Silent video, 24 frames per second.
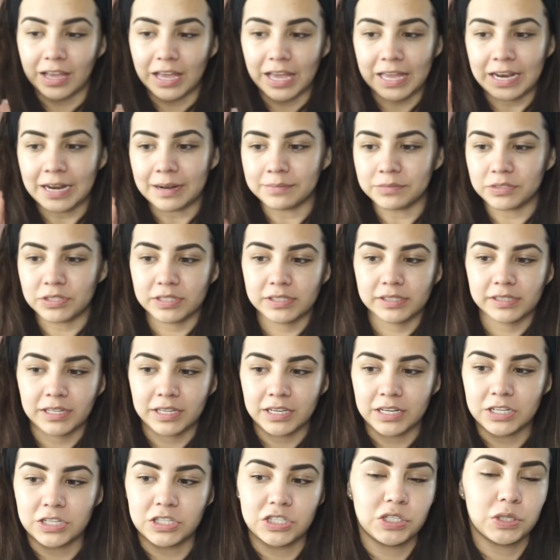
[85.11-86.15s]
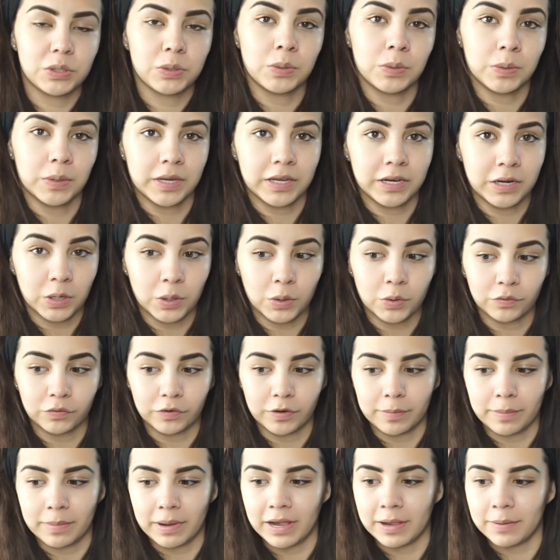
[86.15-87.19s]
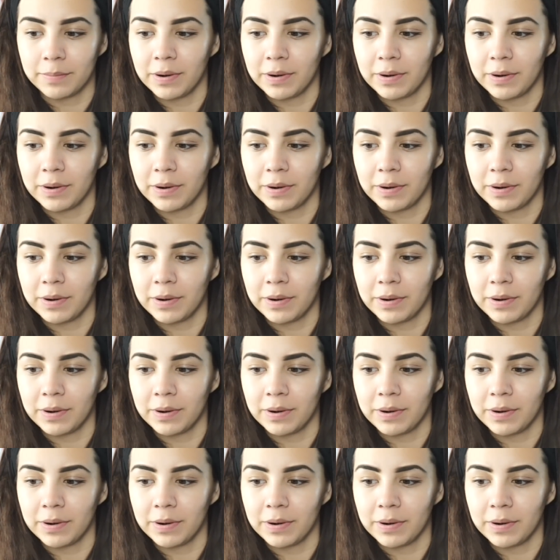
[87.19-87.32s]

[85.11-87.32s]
and I'm just gonna do it over my